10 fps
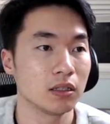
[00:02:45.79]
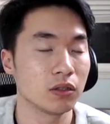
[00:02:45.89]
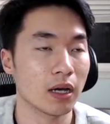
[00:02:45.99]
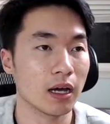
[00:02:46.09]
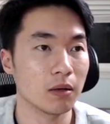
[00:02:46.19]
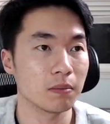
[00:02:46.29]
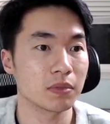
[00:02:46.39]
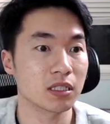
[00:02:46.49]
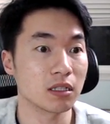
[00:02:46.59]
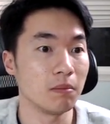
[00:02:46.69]
to
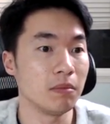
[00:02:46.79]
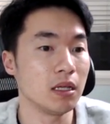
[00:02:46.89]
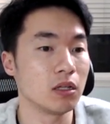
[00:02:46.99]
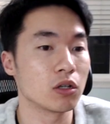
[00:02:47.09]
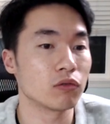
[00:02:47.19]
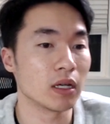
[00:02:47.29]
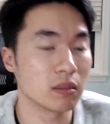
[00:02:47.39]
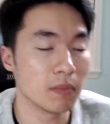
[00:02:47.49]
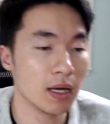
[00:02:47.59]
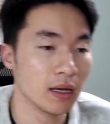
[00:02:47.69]
help submit your
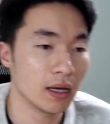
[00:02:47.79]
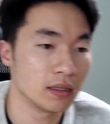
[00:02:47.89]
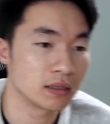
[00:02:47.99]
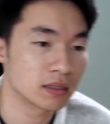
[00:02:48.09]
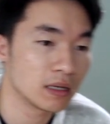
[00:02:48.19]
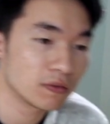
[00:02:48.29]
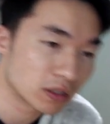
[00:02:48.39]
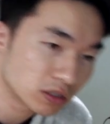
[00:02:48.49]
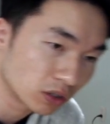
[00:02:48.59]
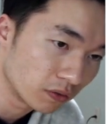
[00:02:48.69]
resume and see if
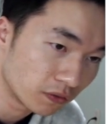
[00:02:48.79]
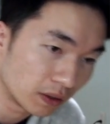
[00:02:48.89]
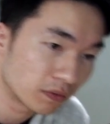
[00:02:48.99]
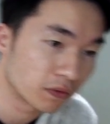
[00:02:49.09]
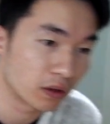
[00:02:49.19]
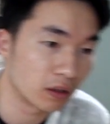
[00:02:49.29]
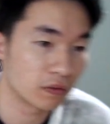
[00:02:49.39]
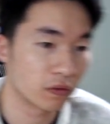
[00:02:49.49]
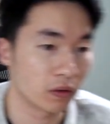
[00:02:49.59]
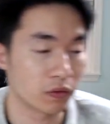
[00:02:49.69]
there's a good fit
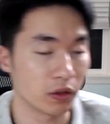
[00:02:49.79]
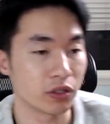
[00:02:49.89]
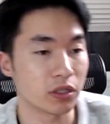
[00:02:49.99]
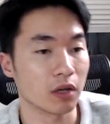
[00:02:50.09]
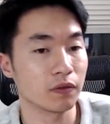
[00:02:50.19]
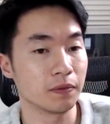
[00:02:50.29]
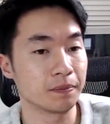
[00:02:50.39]
for yourself.